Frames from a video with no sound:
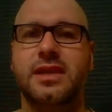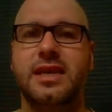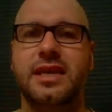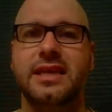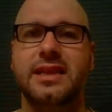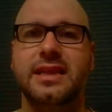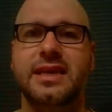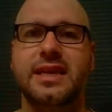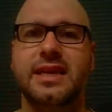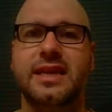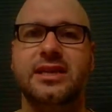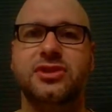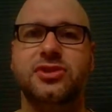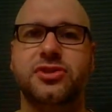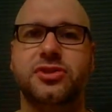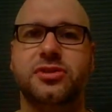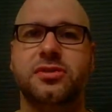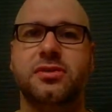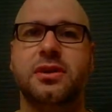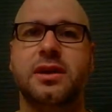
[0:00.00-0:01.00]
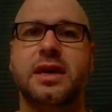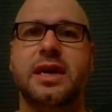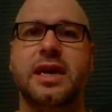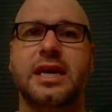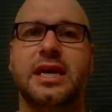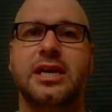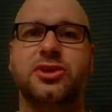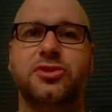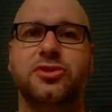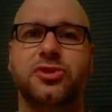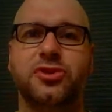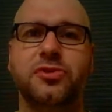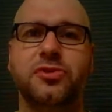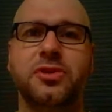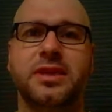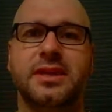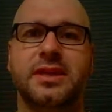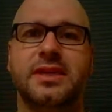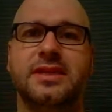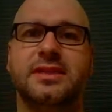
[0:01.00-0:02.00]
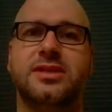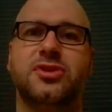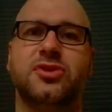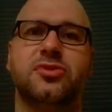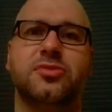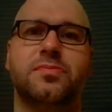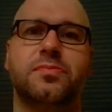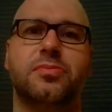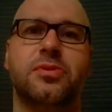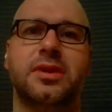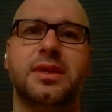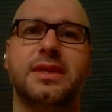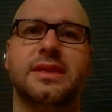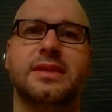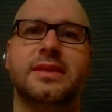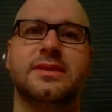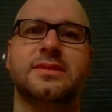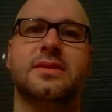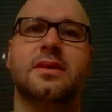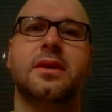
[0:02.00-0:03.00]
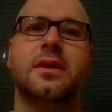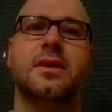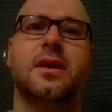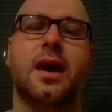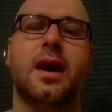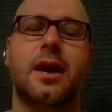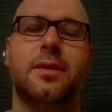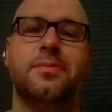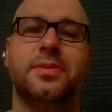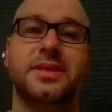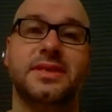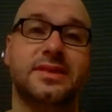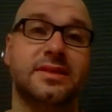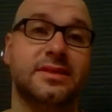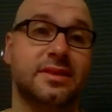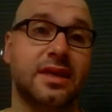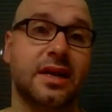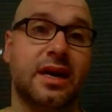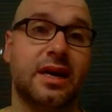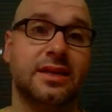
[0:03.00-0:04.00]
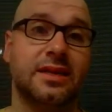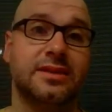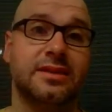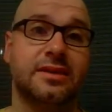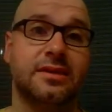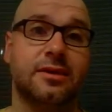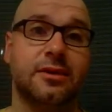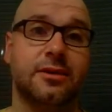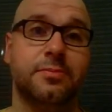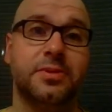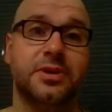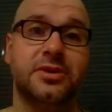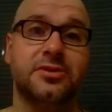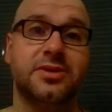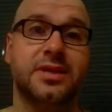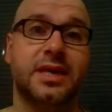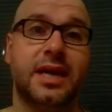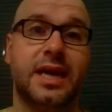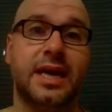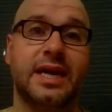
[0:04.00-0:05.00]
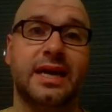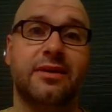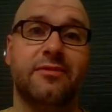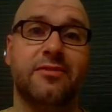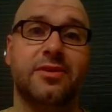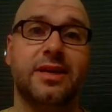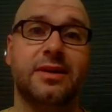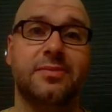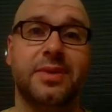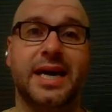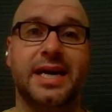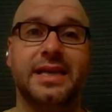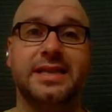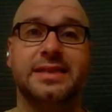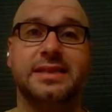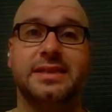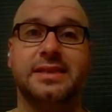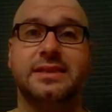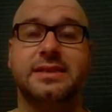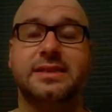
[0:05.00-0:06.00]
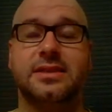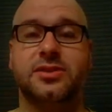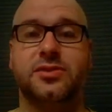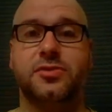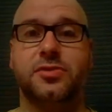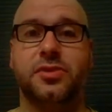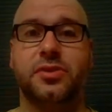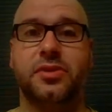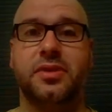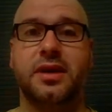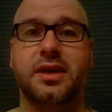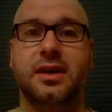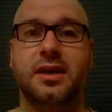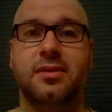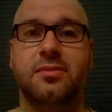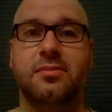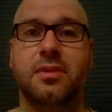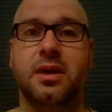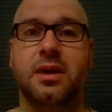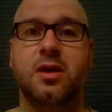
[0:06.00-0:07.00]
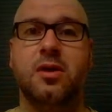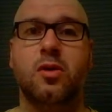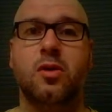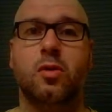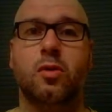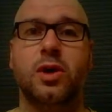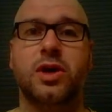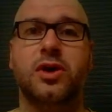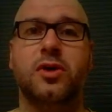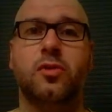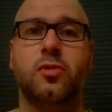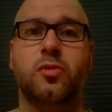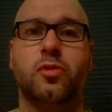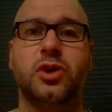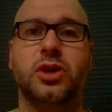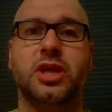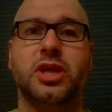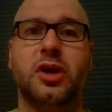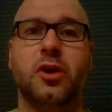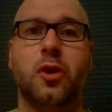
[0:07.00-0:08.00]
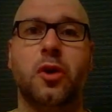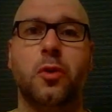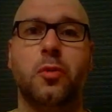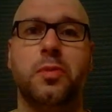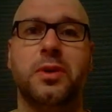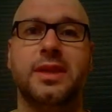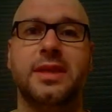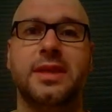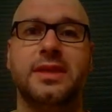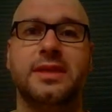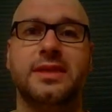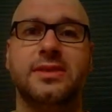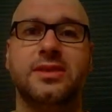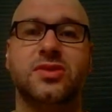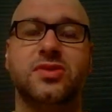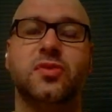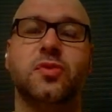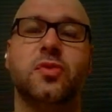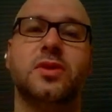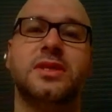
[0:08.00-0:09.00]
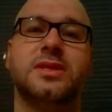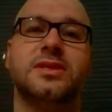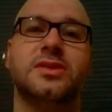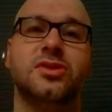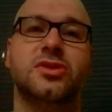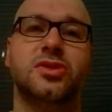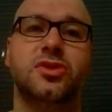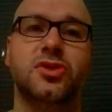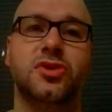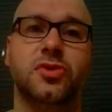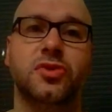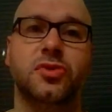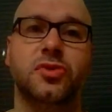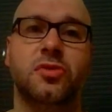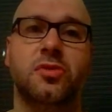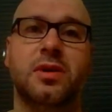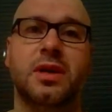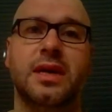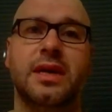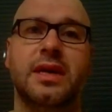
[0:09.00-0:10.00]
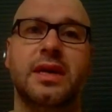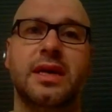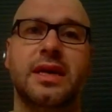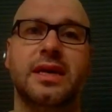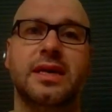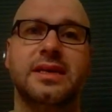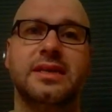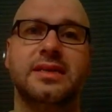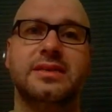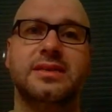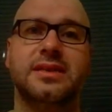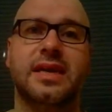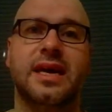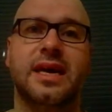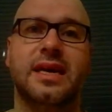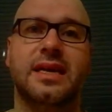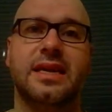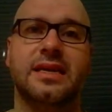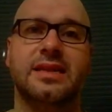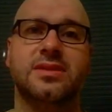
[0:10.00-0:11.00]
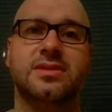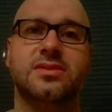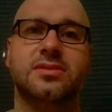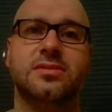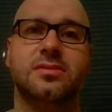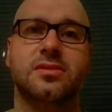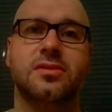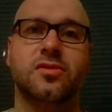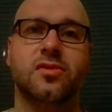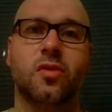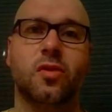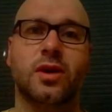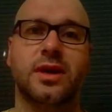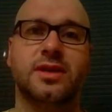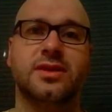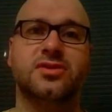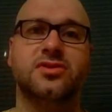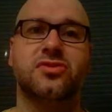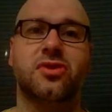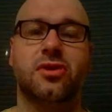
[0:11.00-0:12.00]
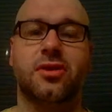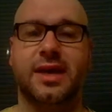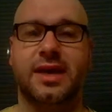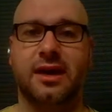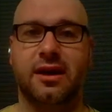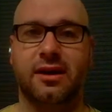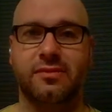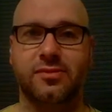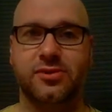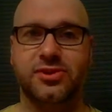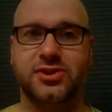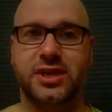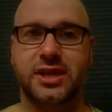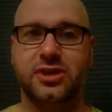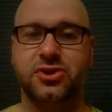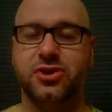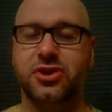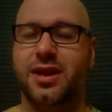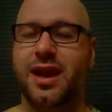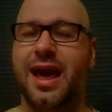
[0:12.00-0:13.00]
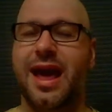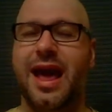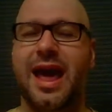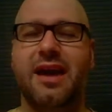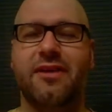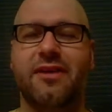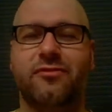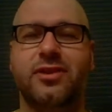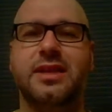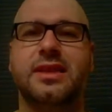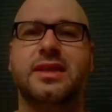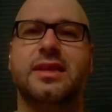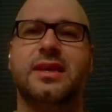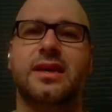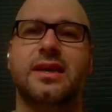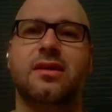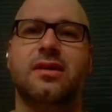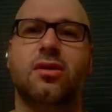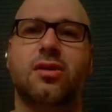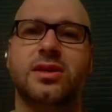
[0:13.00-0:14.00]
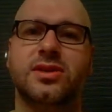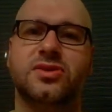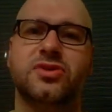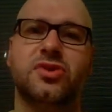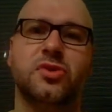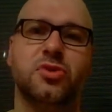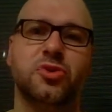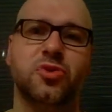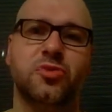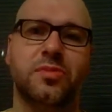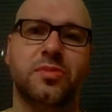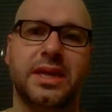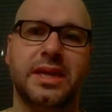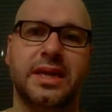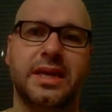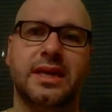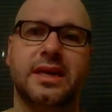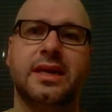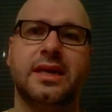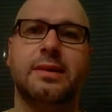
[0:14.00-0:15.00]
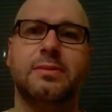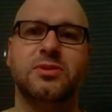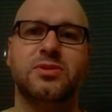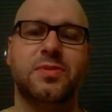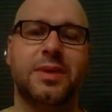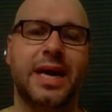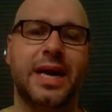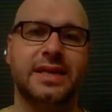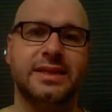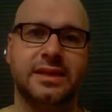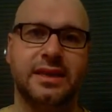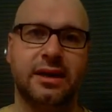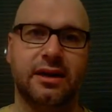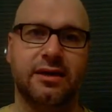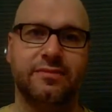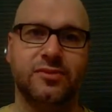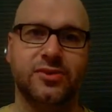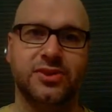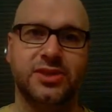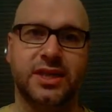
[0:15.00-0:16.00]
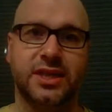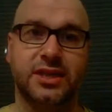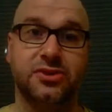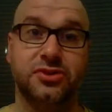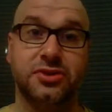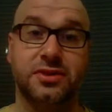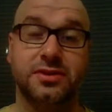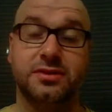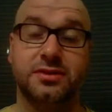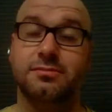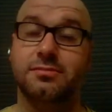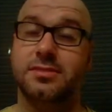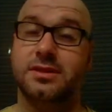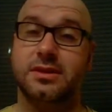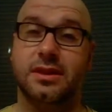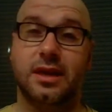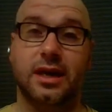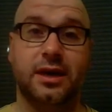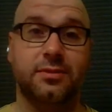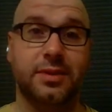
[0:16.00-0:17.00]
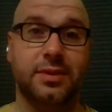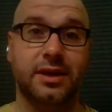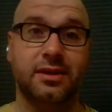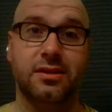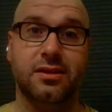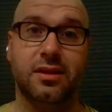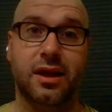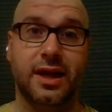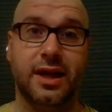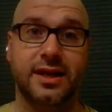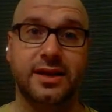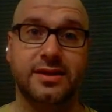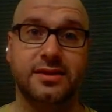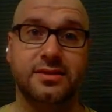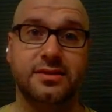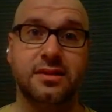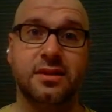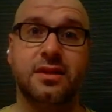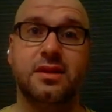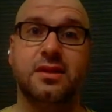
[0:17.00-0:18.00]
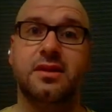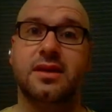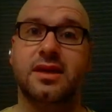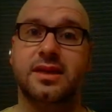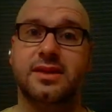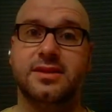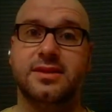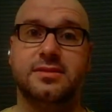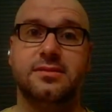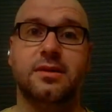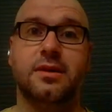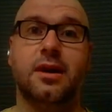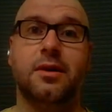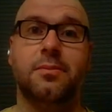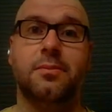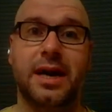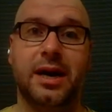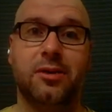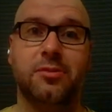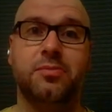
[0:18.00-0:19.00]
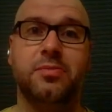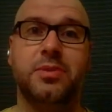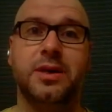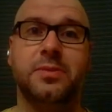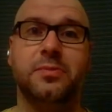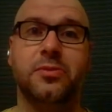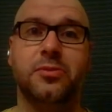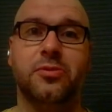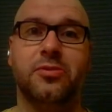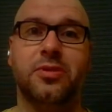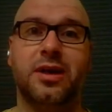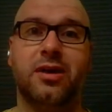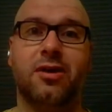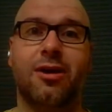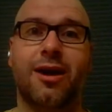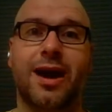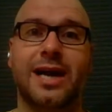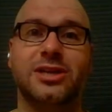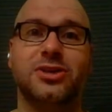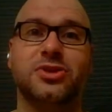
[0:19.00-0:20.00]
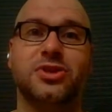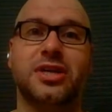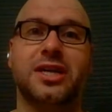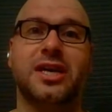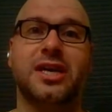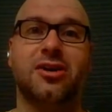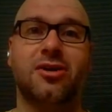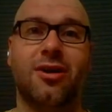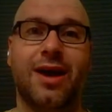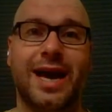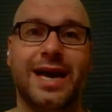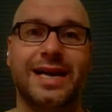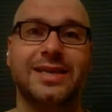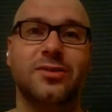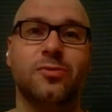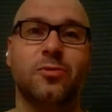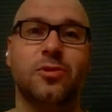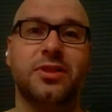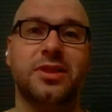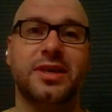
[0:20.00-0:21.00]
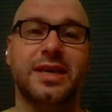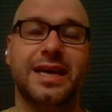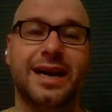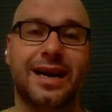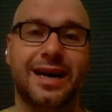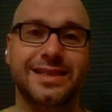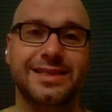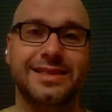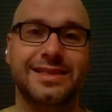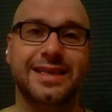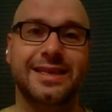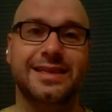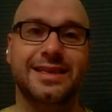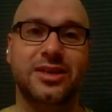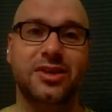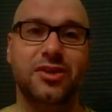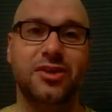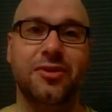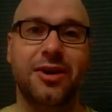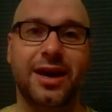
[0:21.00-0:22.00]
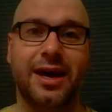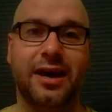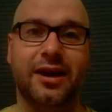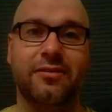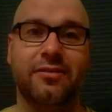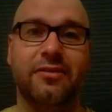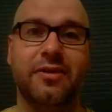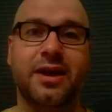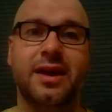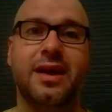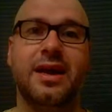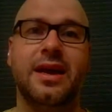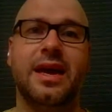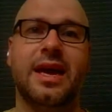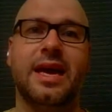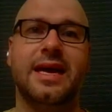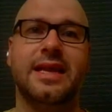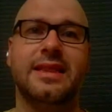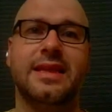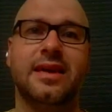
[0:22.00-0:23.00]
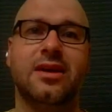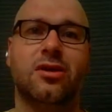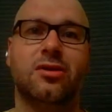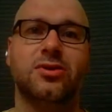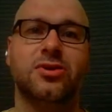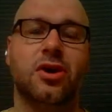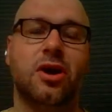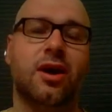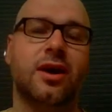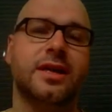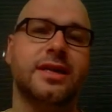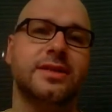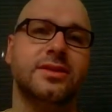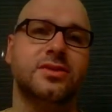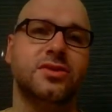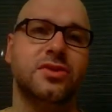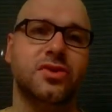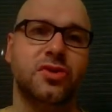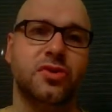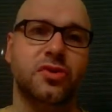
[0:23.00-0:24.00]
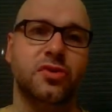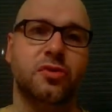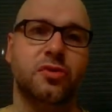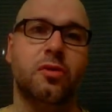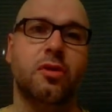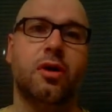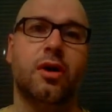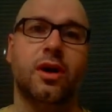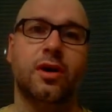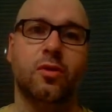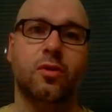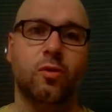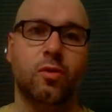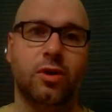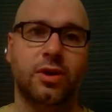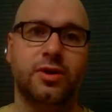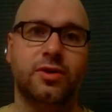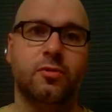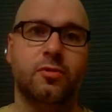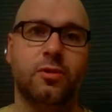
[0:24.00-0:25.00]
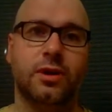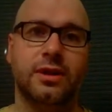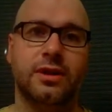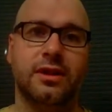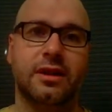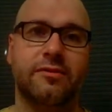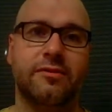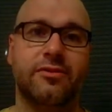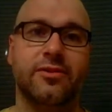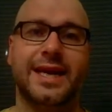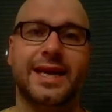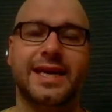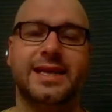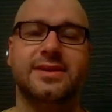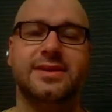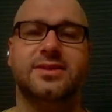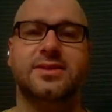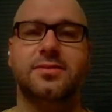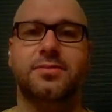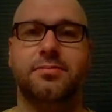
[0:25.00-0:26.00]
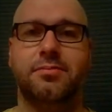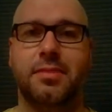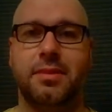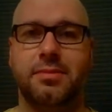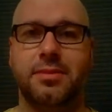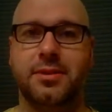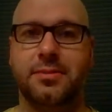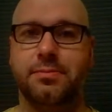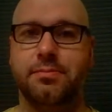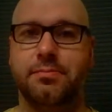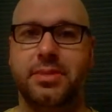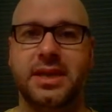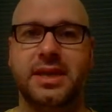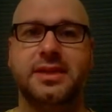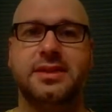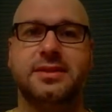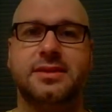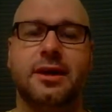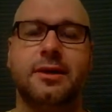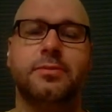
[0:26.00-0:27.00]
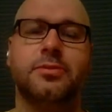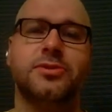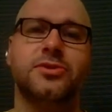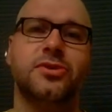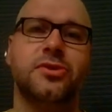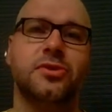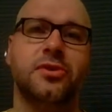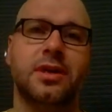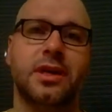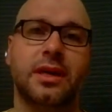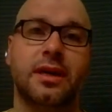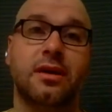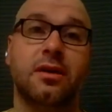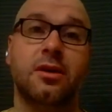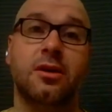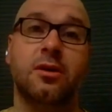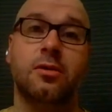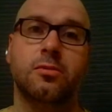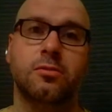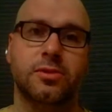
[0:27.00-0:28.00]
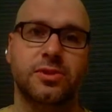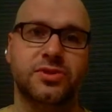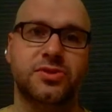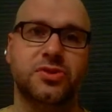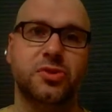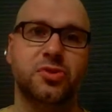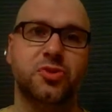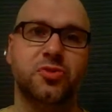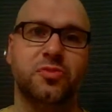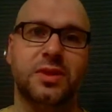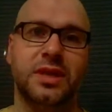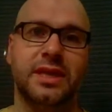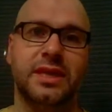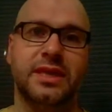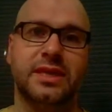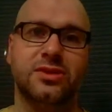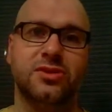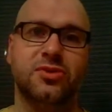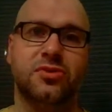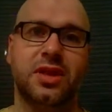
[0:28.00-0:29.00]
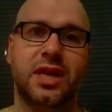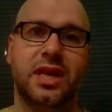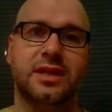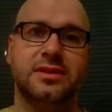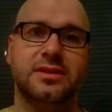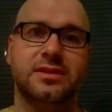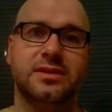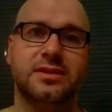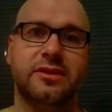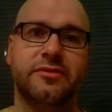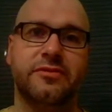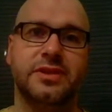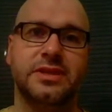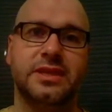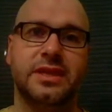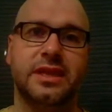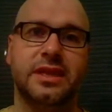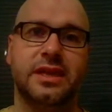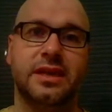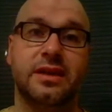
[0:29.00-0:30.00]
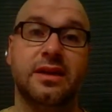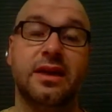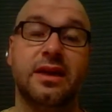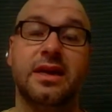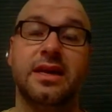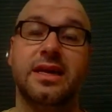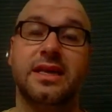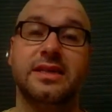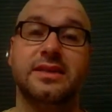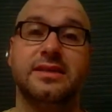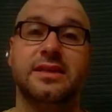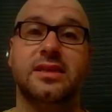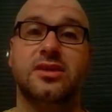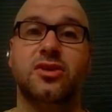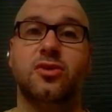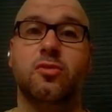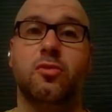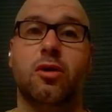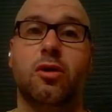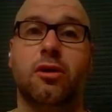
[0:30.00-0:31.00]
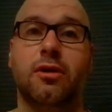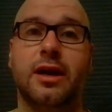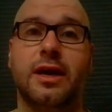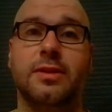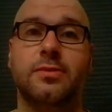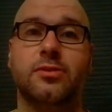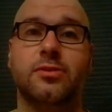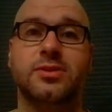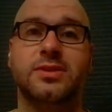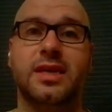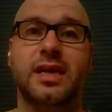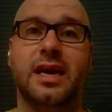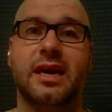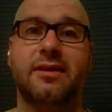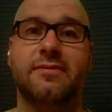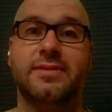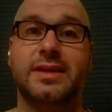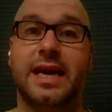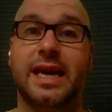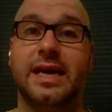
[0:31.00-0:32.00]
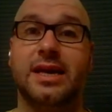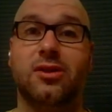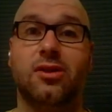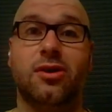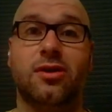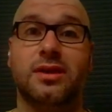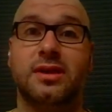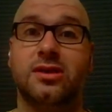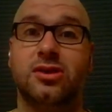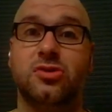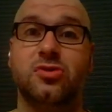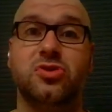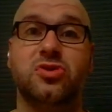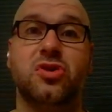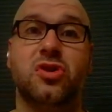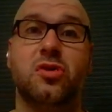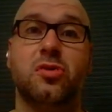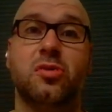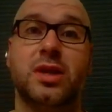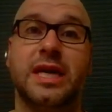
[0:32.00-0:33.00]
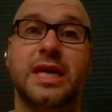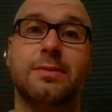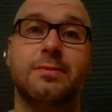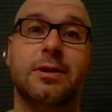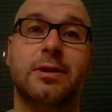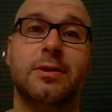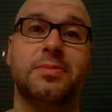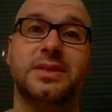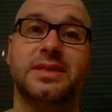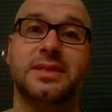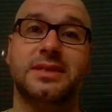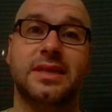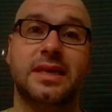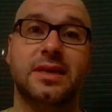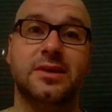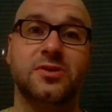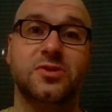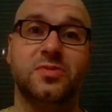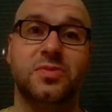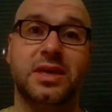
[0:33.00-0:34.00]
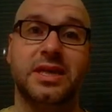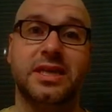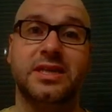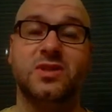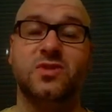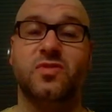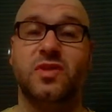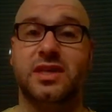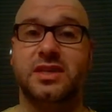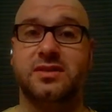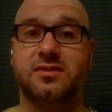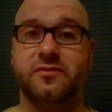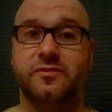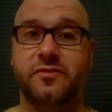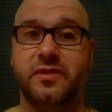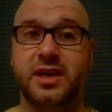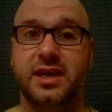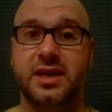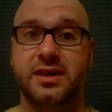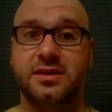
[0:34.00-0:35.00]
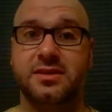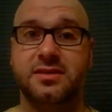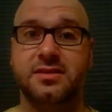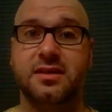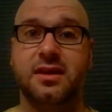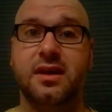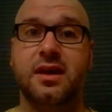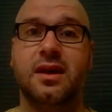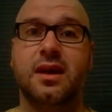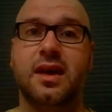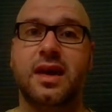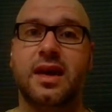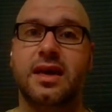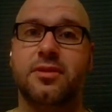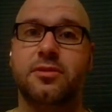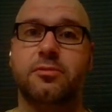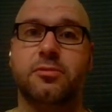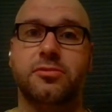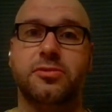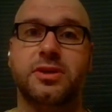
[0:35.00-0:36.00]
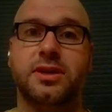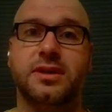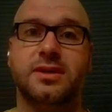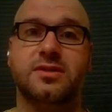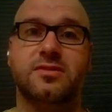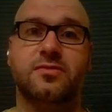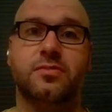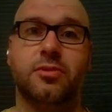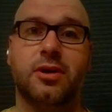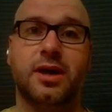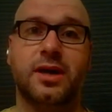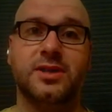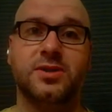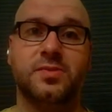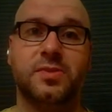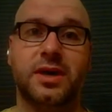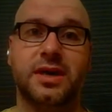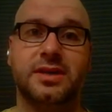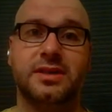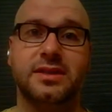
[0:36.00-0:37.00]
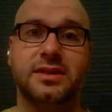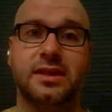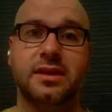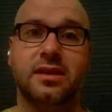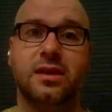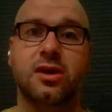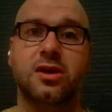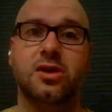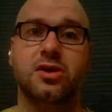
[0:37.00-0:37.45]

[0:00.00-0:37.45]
And then as you're doing this, as you're putting these pieces of content up and you're tying everything back to this central theme, what you're really hoping that this is going to do is that it's going to start a conversation. Everything on social media comes back to conversations. It's not about likes. It's about people that are actually interacting with the content that you have and that are talking to you on a one-to-one level. That is the biggest opportunity with social media in 2017, is that you are able to have dialogue that used to only come up in sales meetings face-to-face and through tons of prospecting.